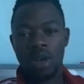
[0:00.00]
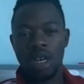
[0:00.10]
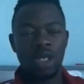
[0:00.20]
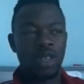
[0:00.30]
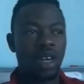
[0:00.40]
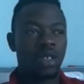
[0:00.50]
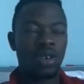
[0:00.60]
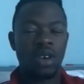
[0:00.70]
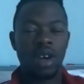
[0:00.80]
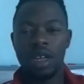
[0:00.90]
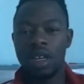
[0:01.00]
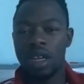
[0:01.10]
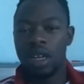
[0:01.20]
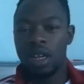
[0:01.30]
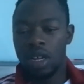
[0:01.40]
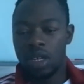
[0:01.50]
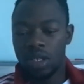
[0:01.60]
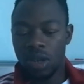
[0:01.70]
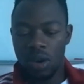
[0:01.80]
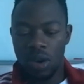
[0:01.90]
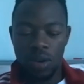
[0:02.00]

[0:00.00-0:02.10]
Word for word: contractor right so, yeah you,